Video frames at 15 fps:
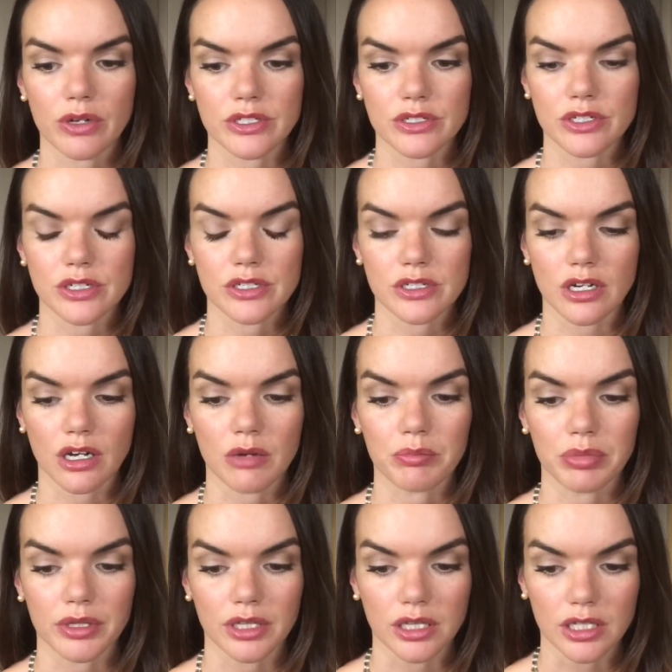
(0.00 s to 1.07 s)
It's just a
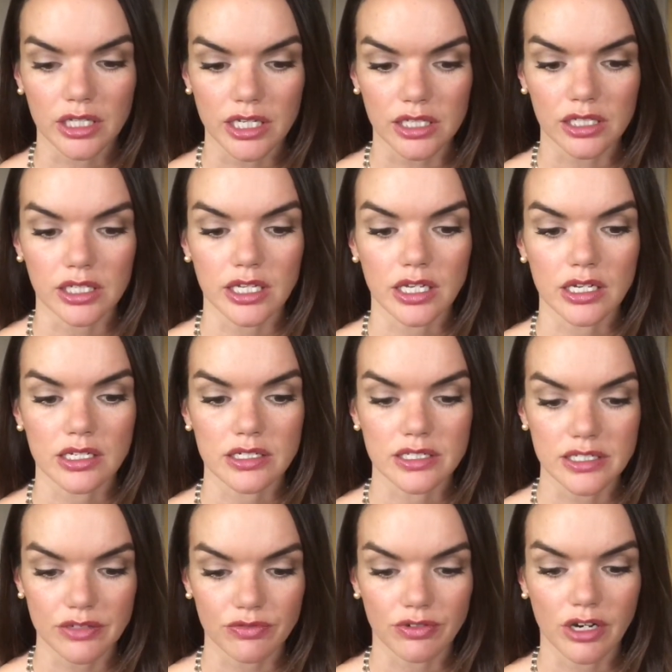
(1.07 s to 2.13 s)
completely
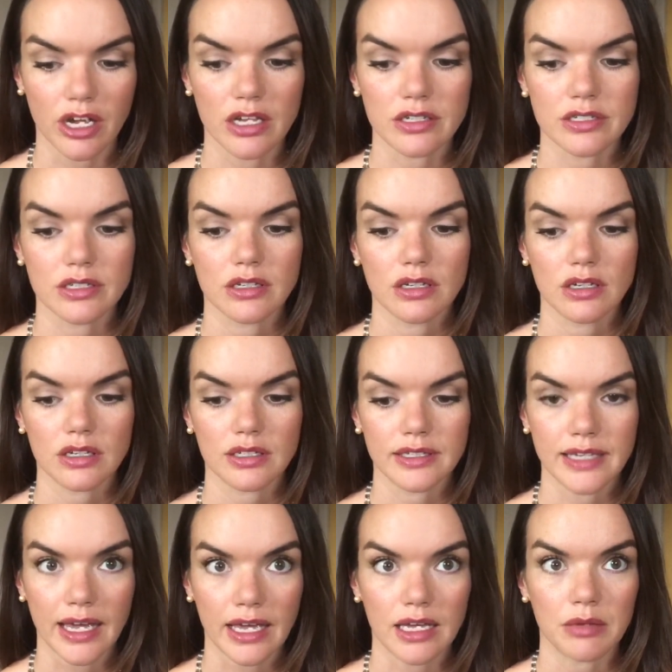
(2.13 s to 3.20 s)
different
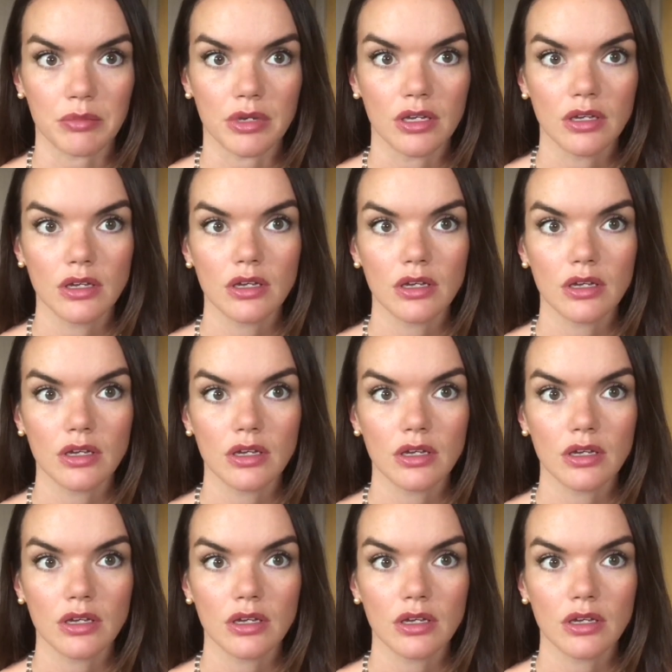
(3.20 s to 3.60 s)
game